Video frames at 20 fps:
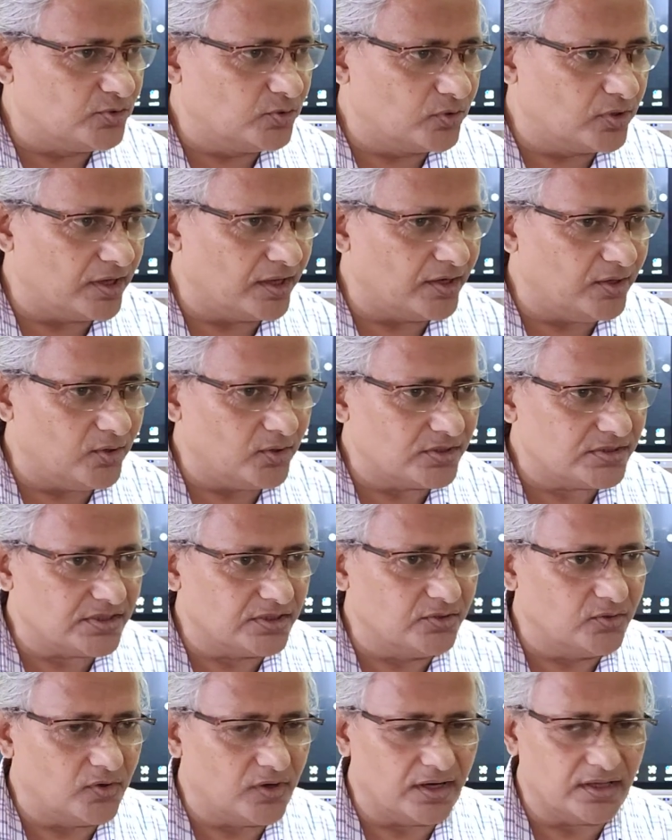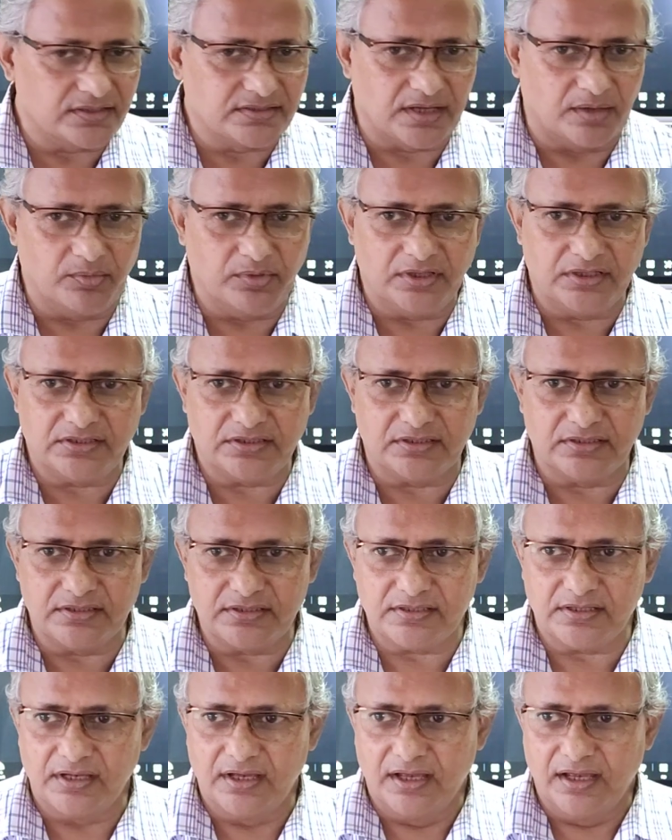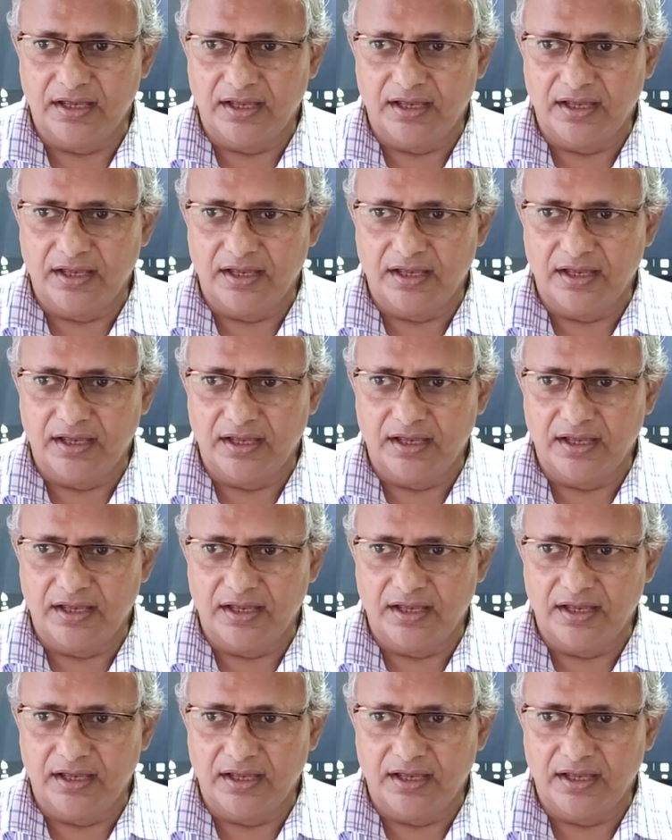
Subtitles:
eukaryotes in your examinations.